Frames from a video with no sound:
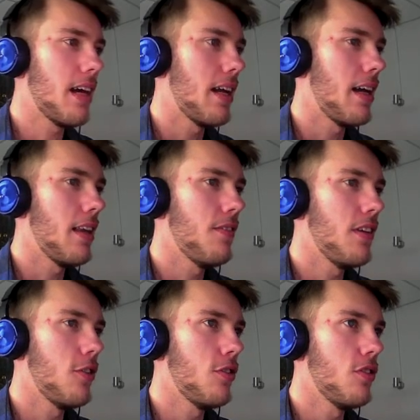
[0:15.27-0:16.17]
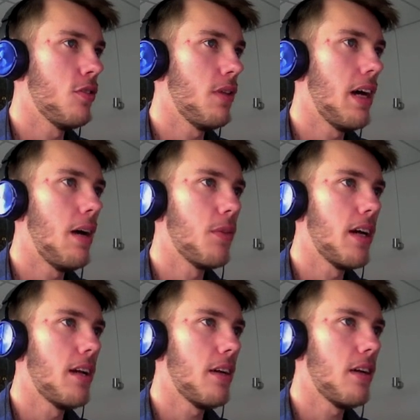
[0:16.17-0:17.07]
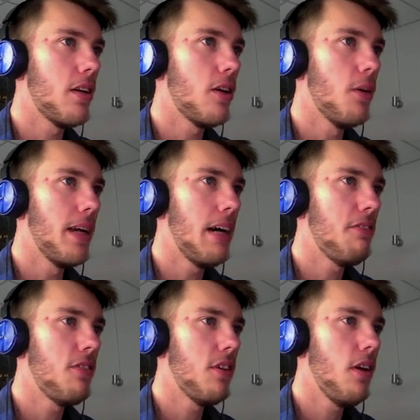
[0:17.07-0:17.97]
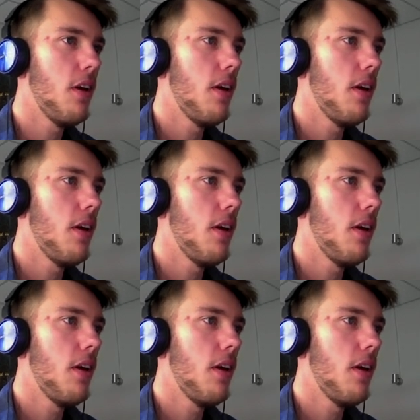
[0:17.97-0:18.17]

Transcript: of like the finished result that I'm kind of going after.